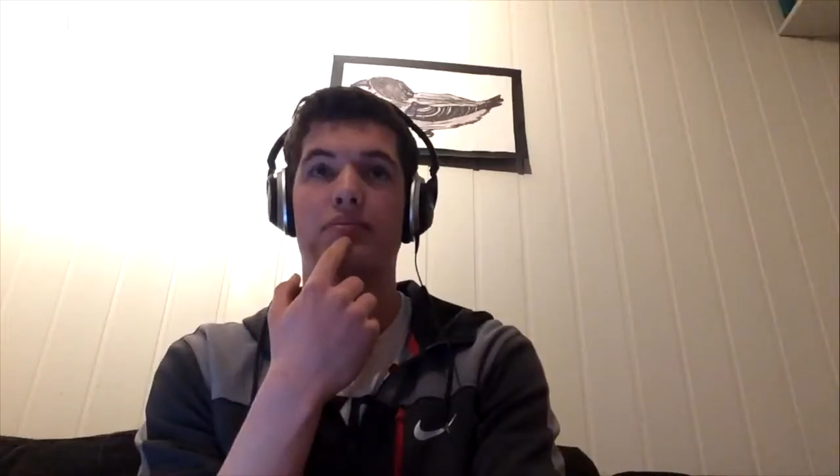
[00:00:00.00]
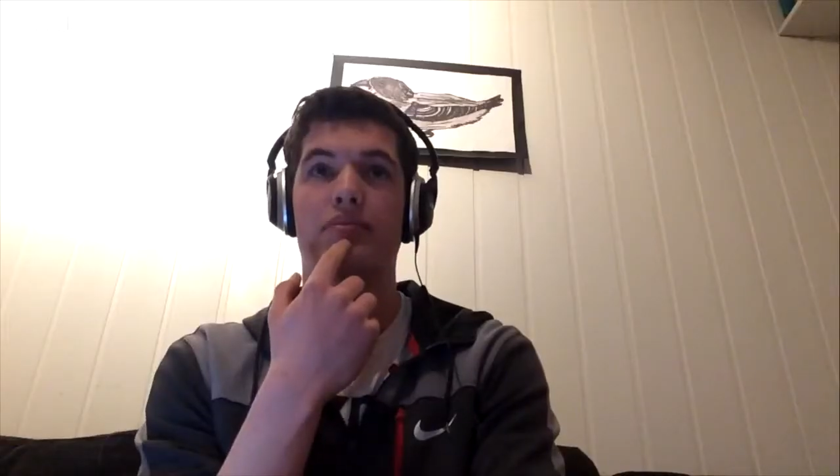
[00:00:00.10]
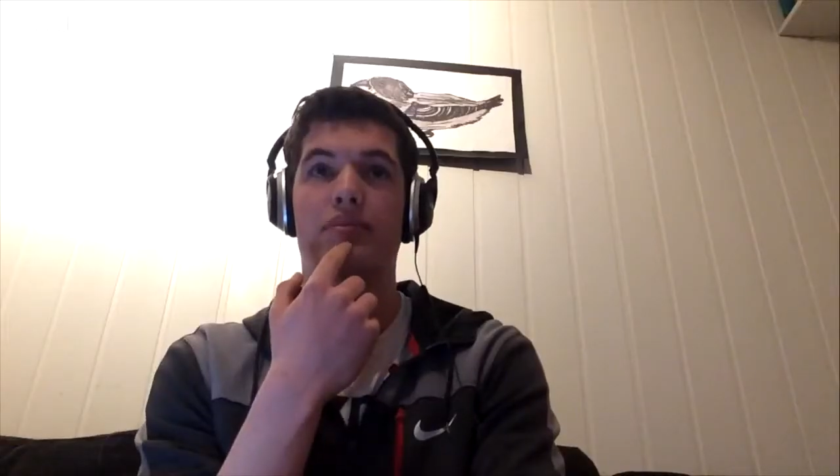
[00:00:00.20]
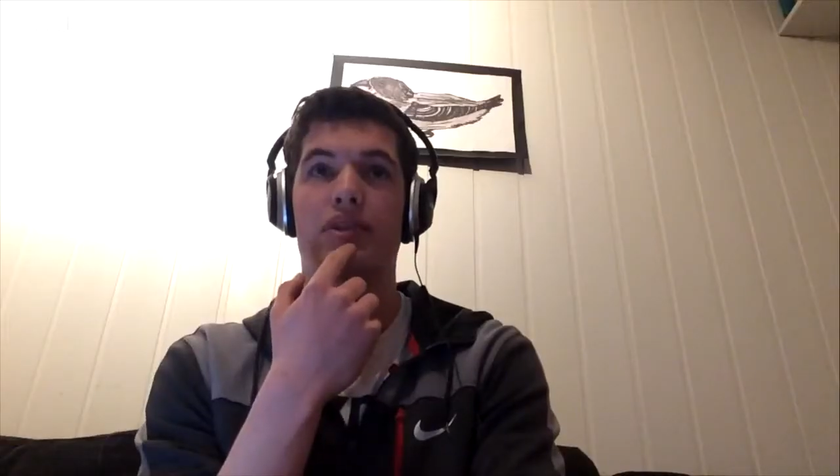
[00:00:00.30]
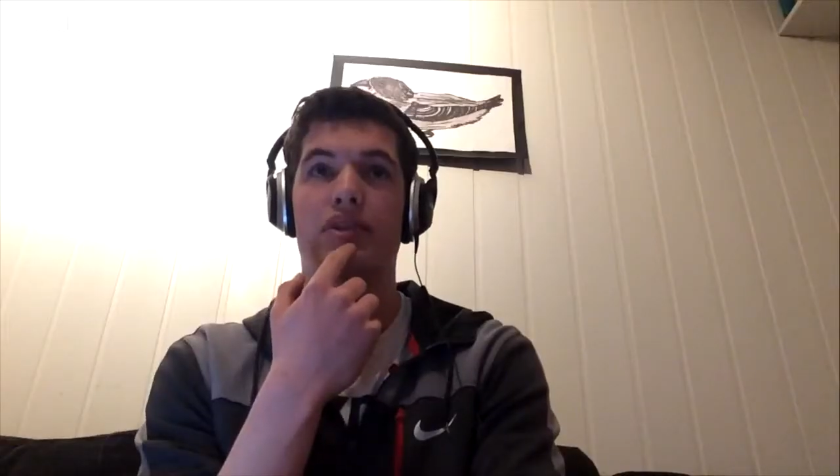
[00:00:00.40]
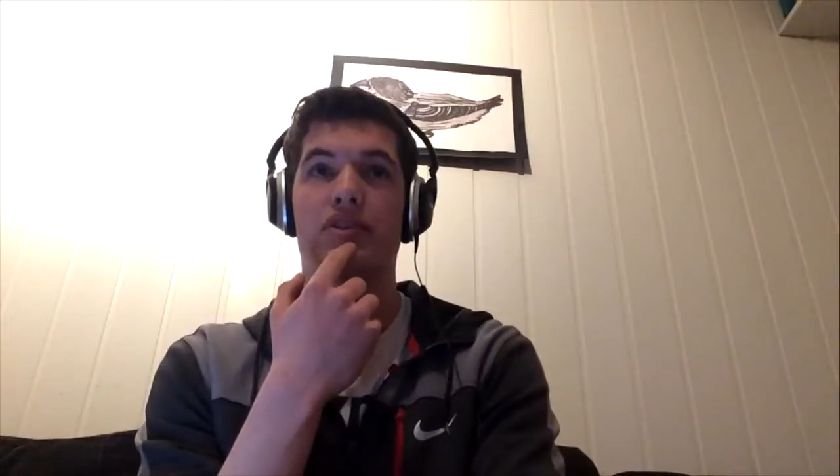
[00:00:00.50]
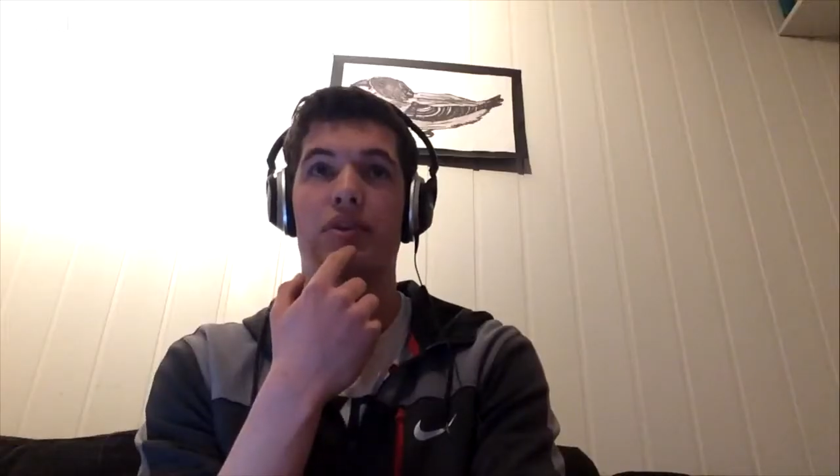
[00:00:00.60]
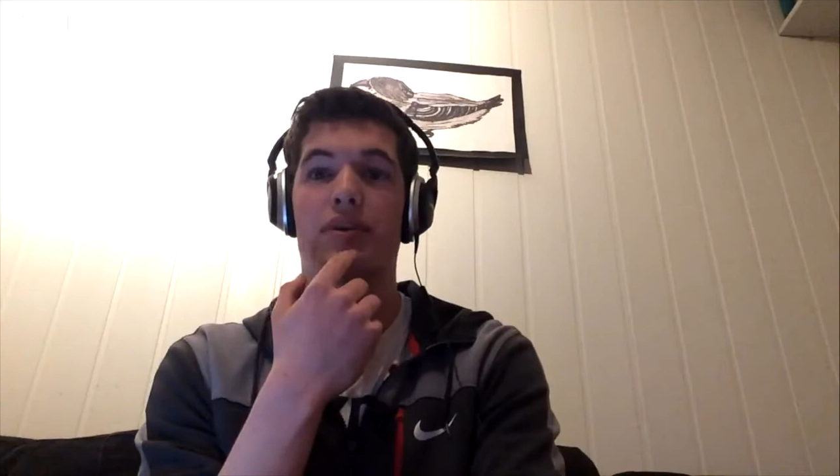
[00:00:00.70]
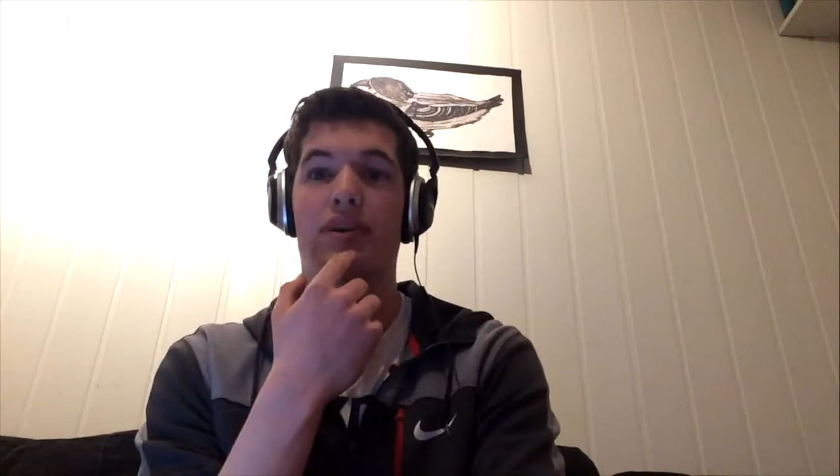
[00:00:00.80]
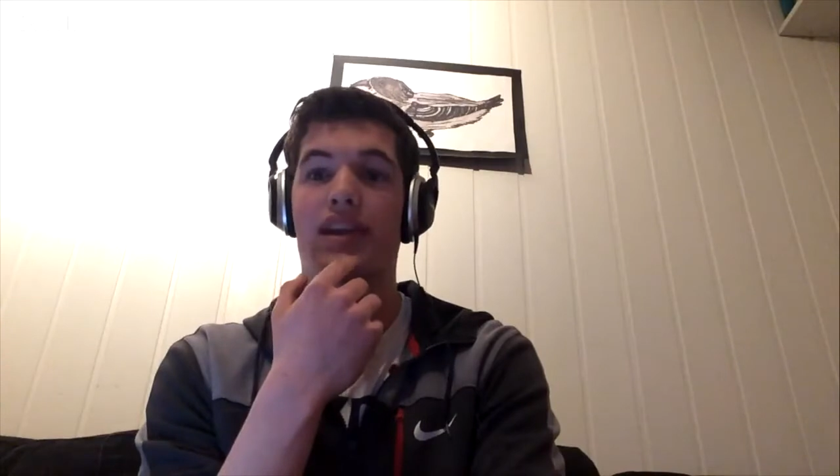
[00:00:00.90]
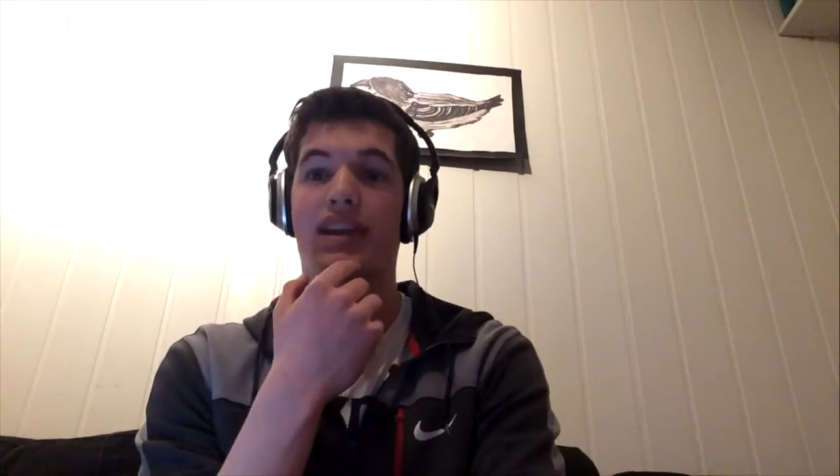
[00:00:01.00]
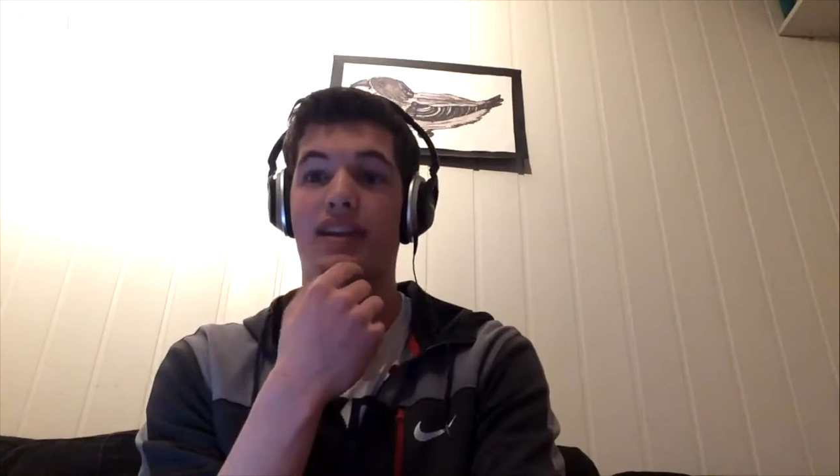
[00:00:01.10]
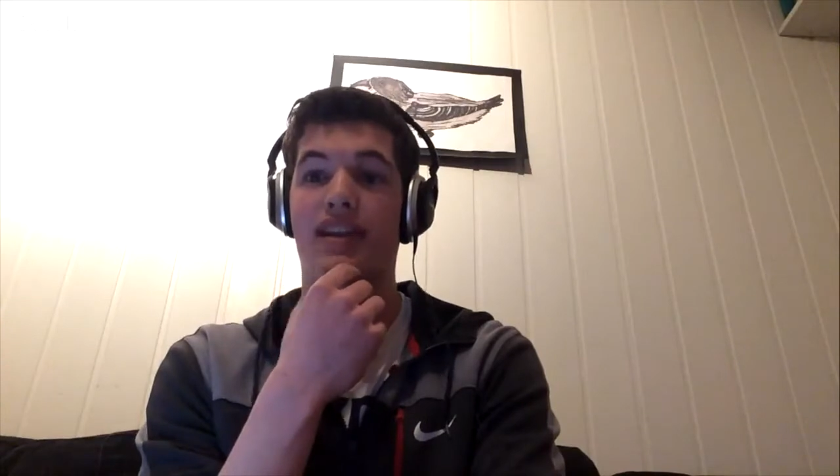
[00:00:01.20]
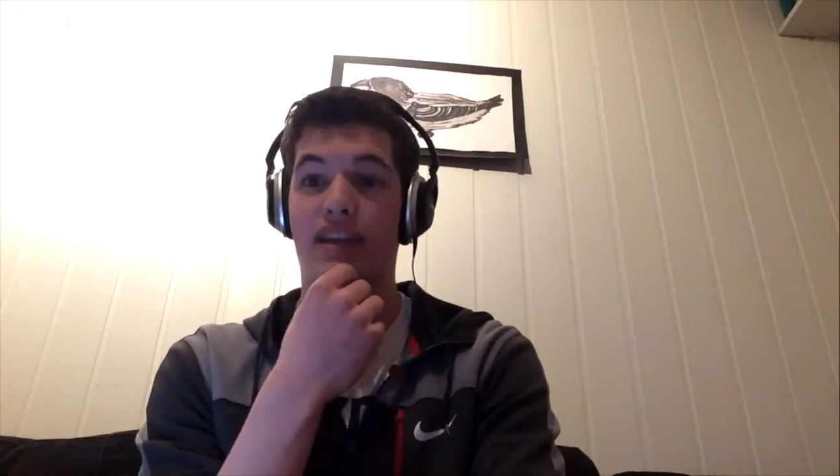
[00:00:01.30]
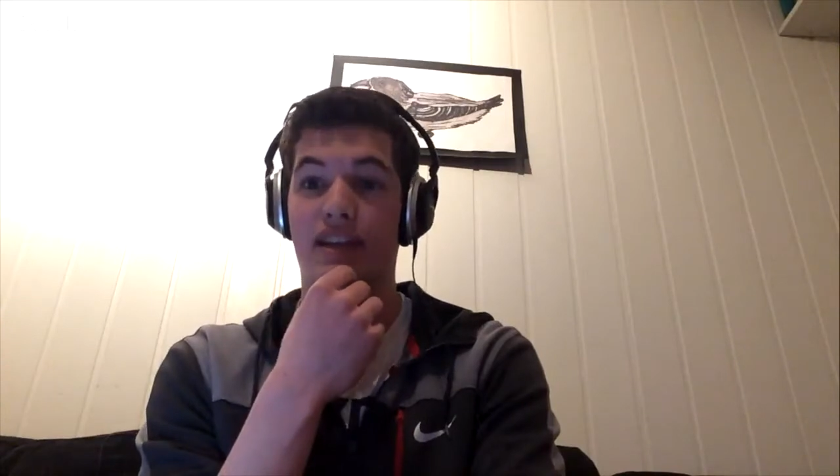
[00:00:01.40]
so lately,
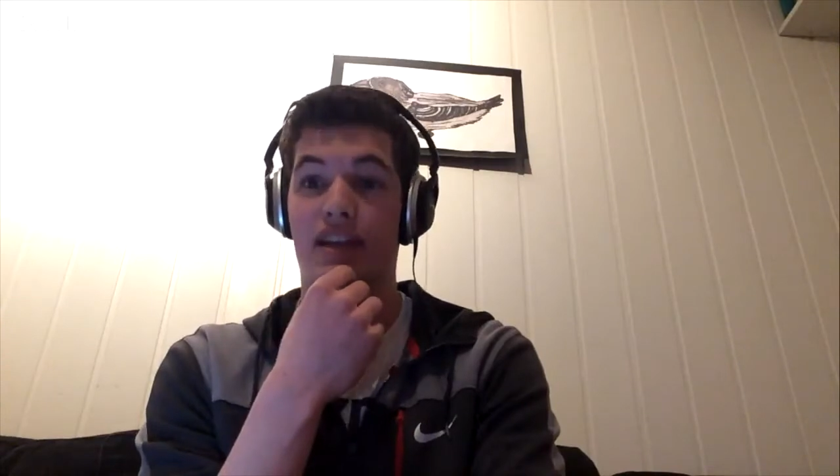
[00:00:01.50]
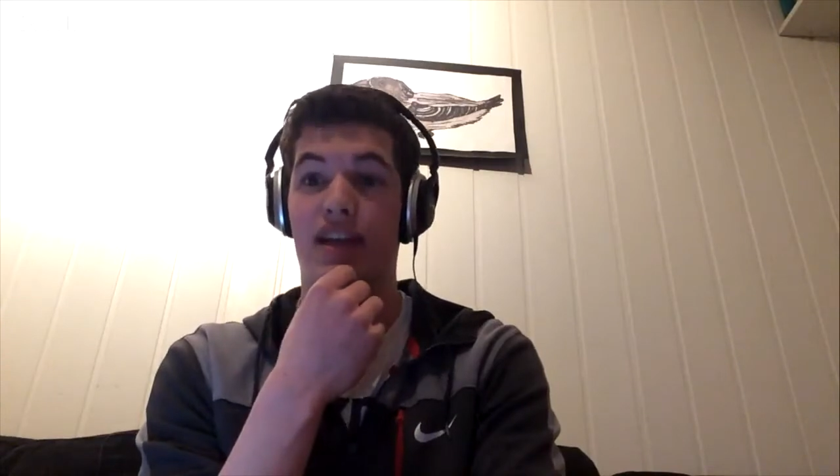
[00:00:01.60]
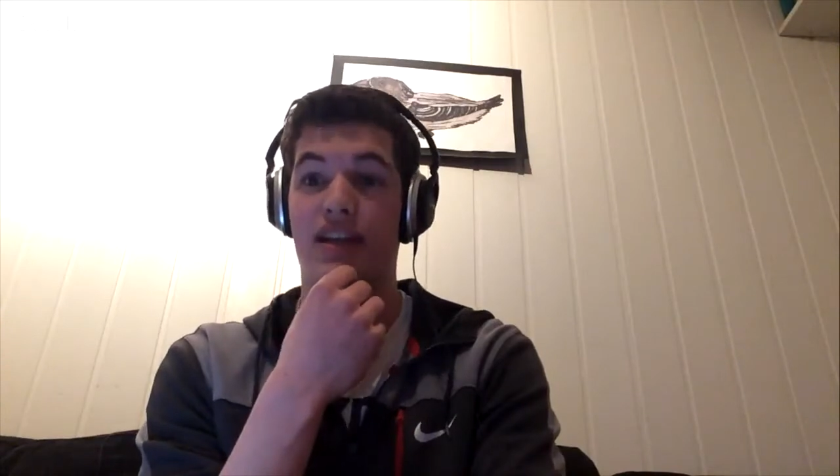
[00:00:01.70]
it has